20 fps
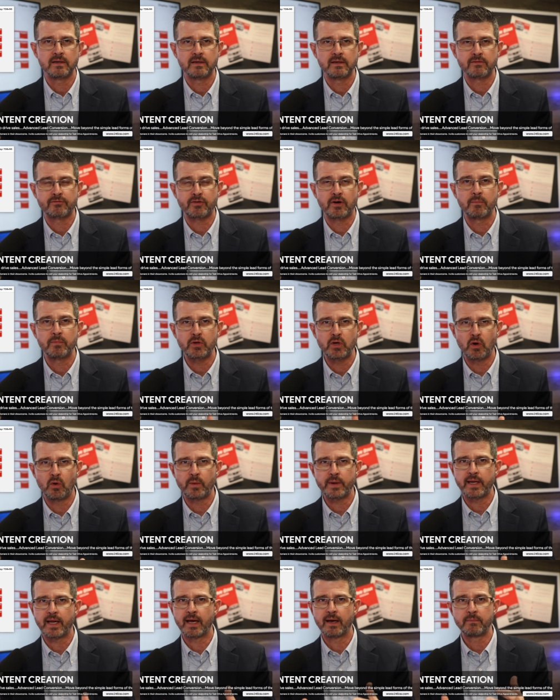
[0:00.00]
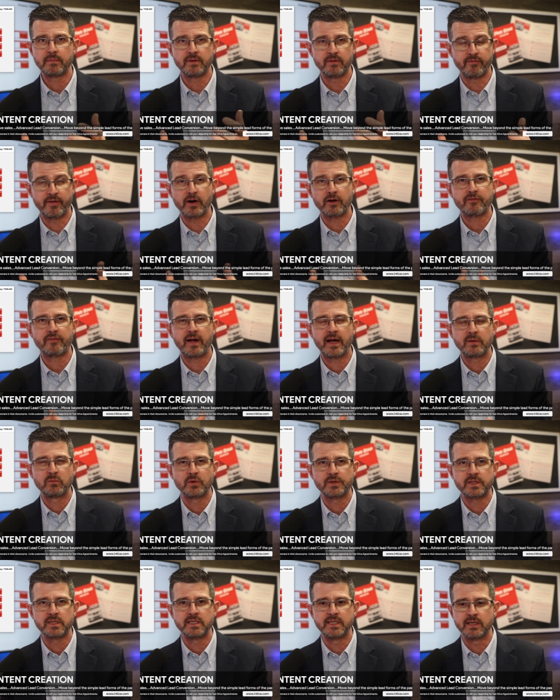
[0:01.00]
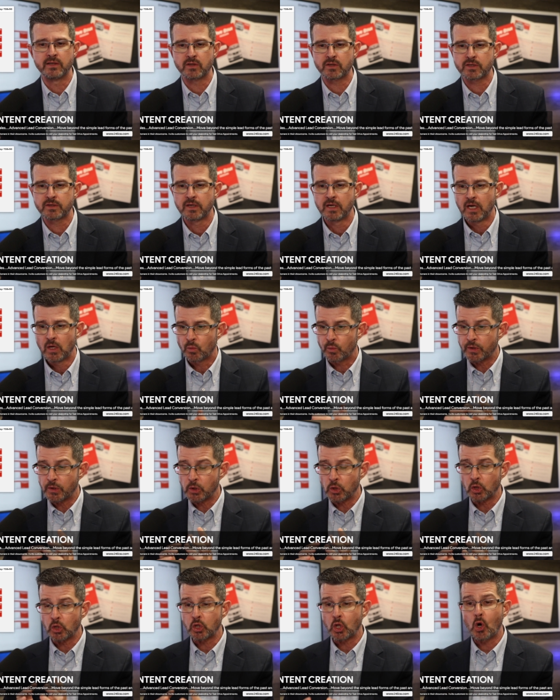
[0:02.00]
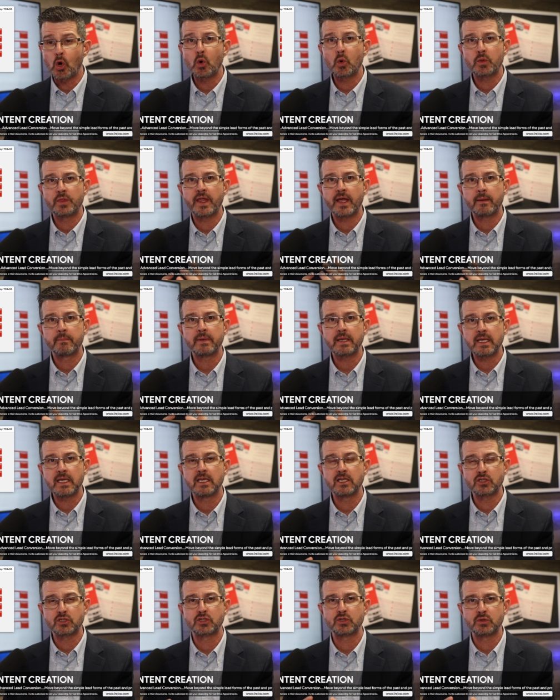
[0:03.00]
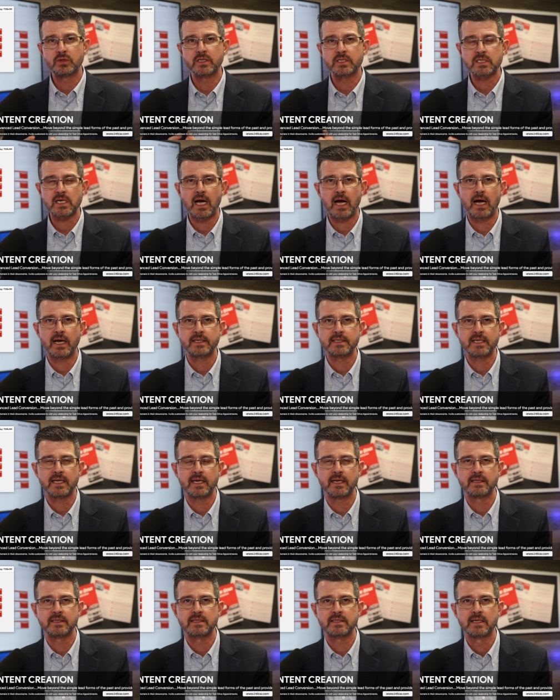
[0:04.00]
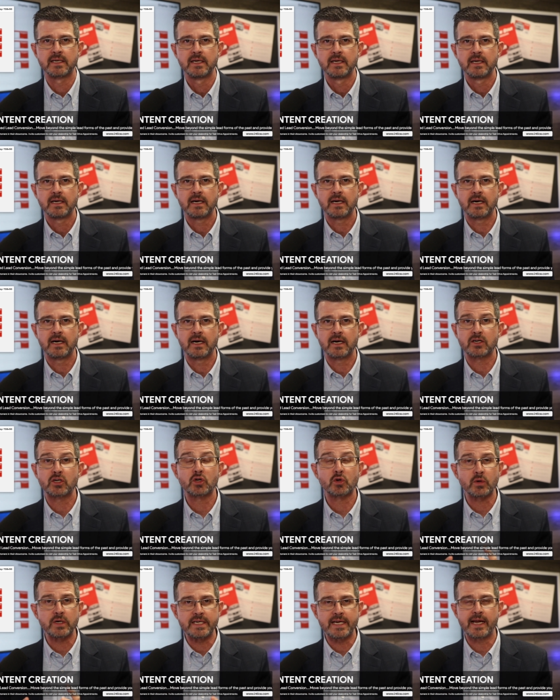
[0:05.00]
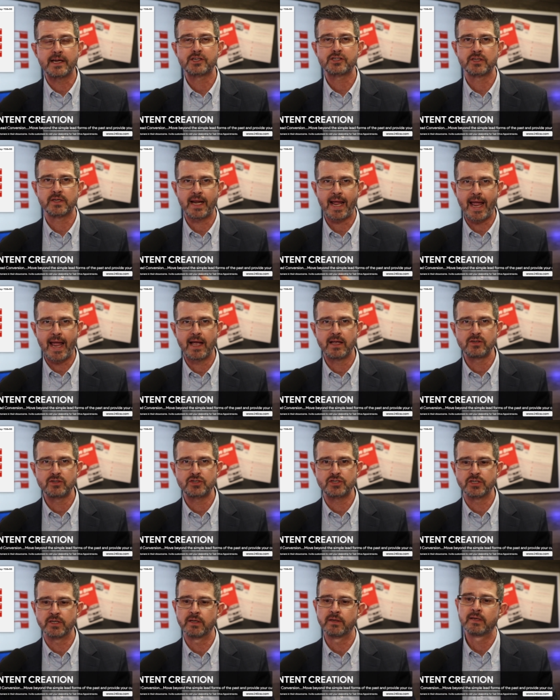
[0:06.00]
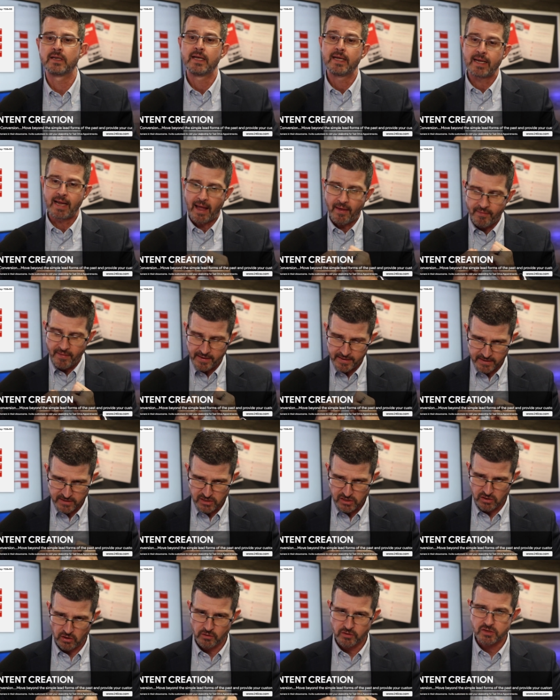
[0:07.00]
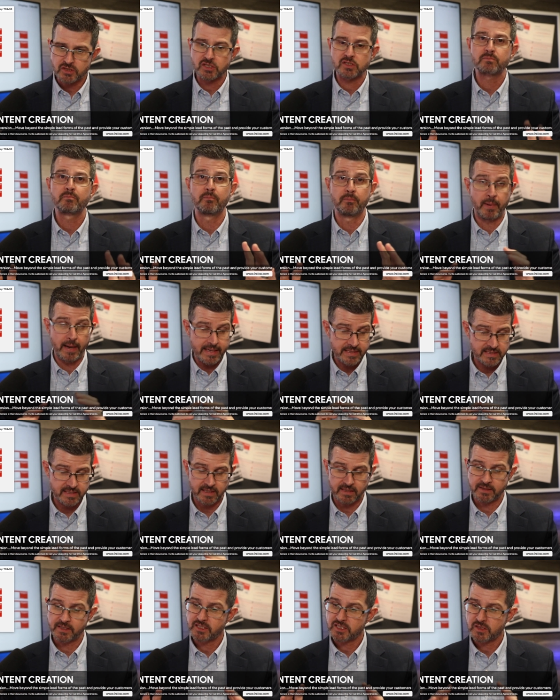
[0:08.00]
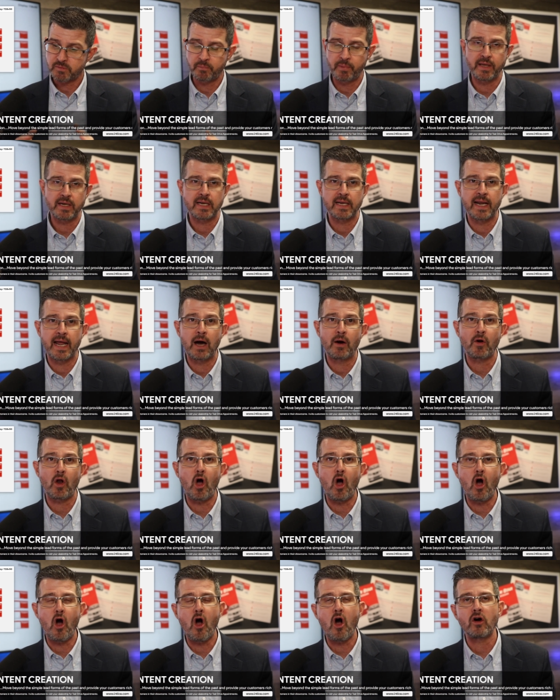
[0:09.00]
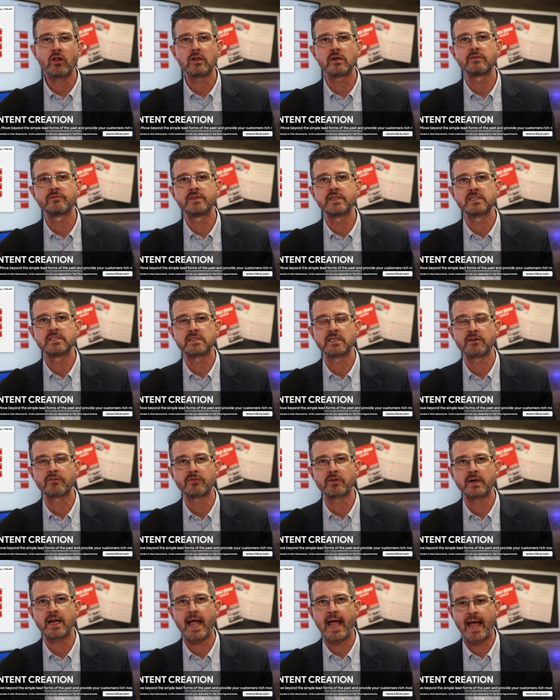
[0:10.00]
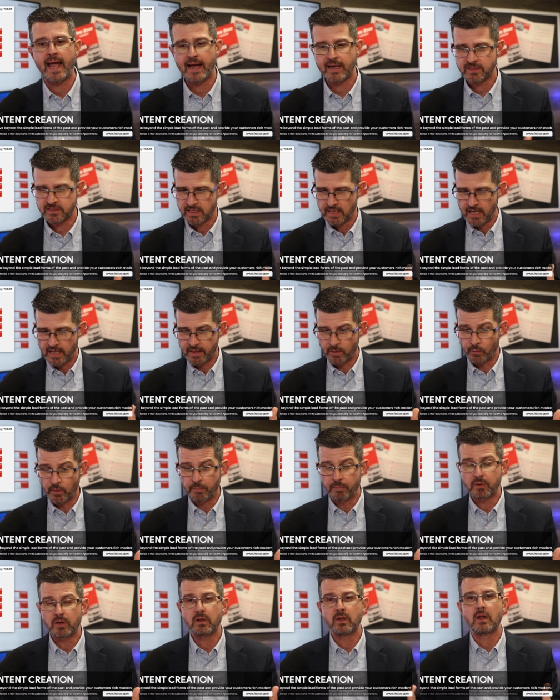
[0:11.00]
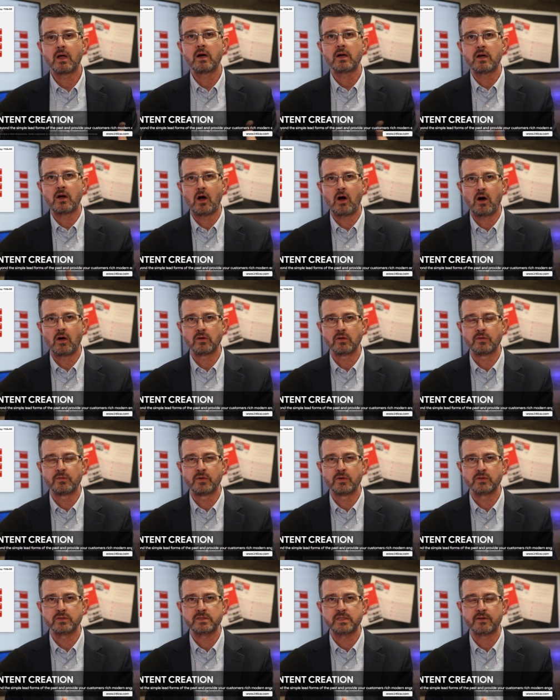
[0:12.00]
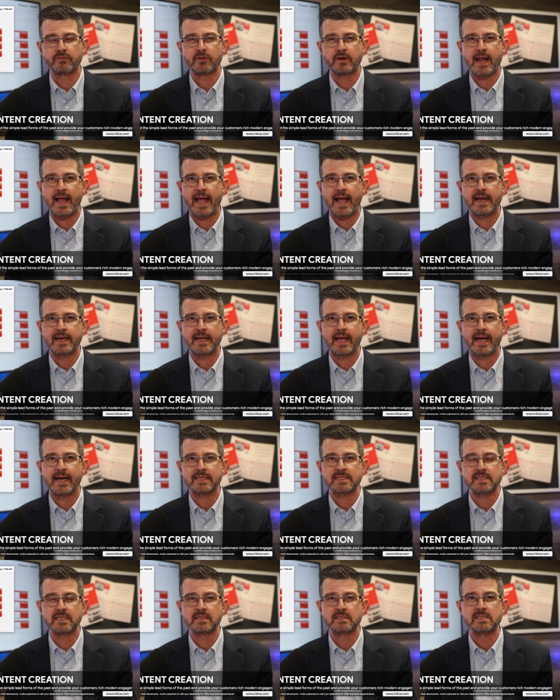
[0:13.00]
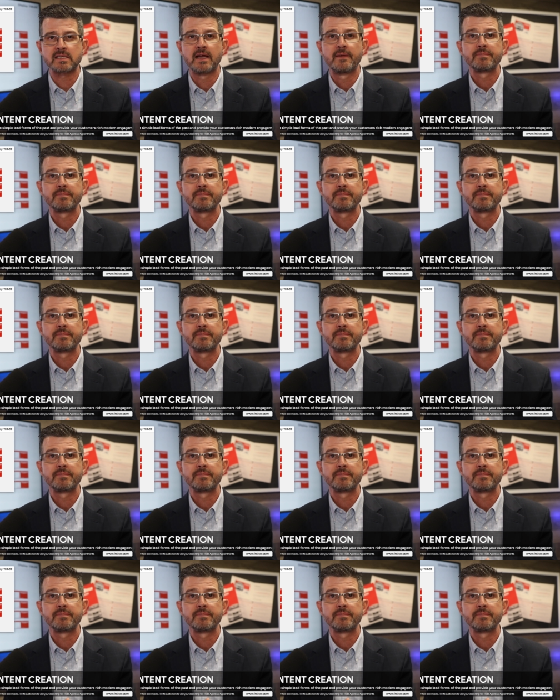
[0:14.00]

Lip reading: from the OEM and verified with the dealer, we load them into this content creation engine, and then it starts basically spitting out all of these different ads. Then we plug all of those different ad assets